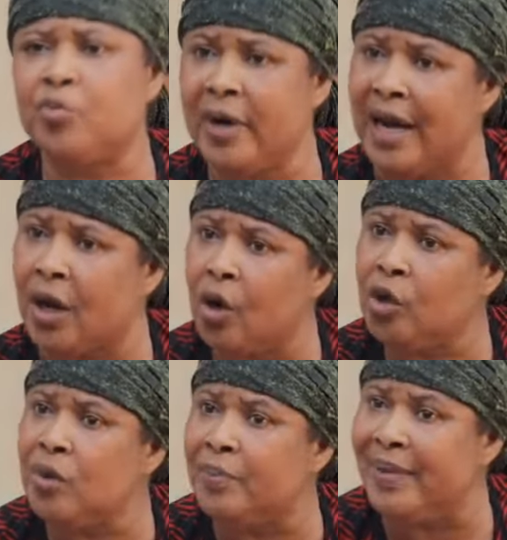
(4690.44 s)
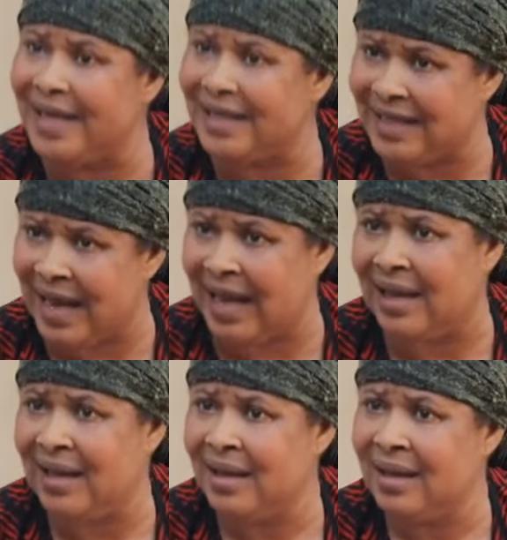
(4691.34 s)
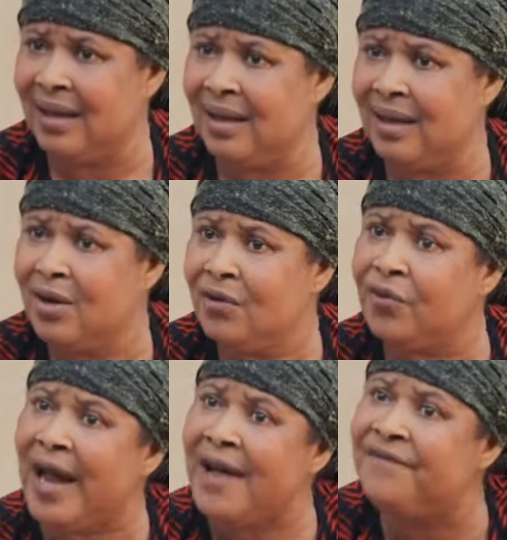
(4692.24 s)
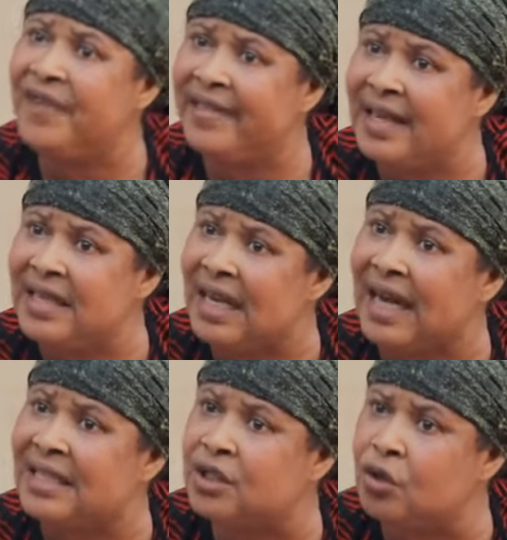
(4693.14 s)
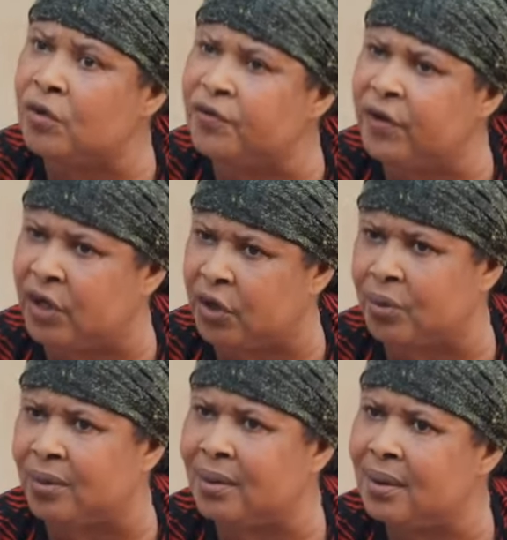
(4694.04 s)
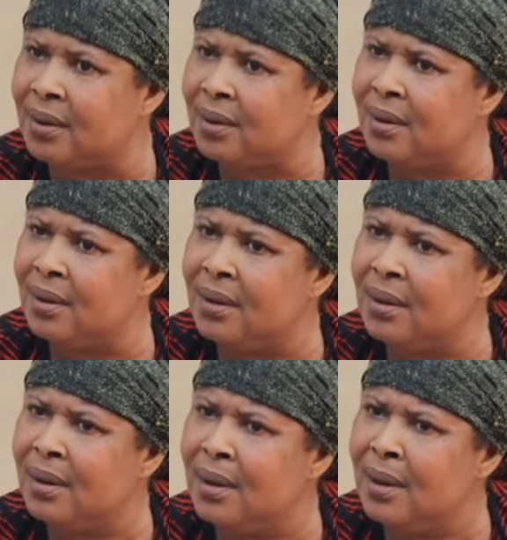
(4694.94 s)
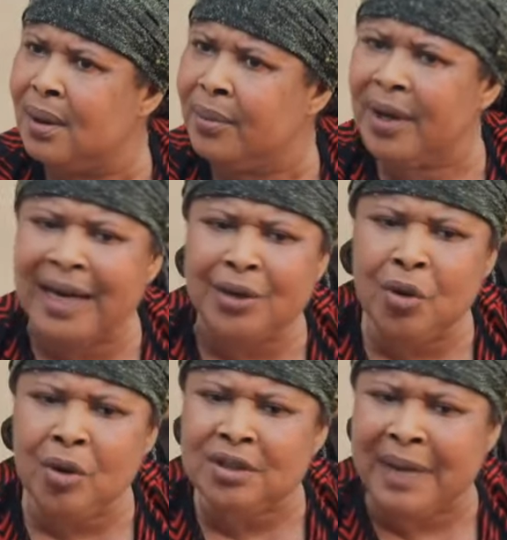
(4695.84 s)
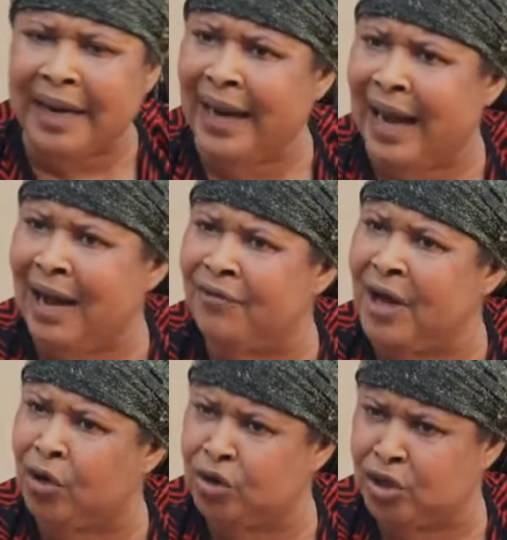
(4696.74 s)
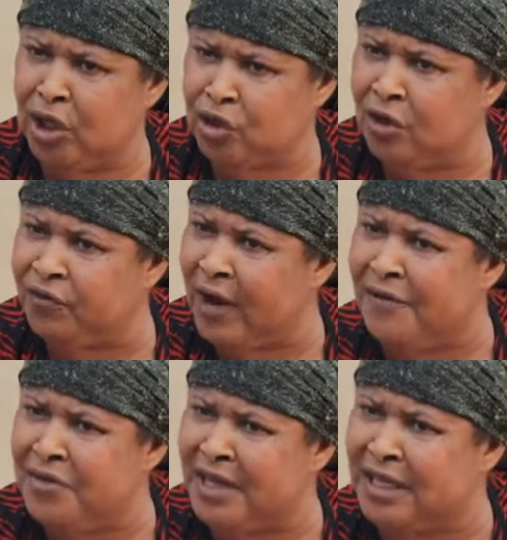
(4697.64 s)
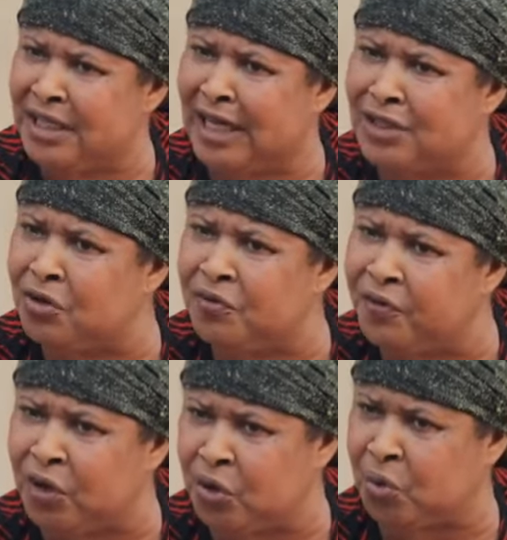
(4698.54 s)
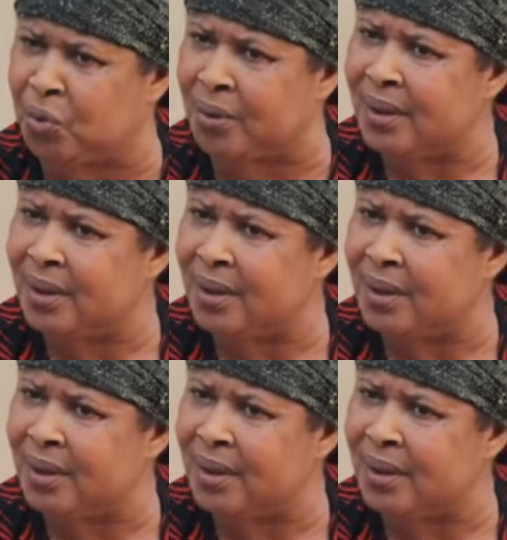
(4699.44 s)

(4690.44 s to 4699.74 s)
let us pray that God will bless her for everything she has done for you. But you cannot marry her for a consolation for everything she has done for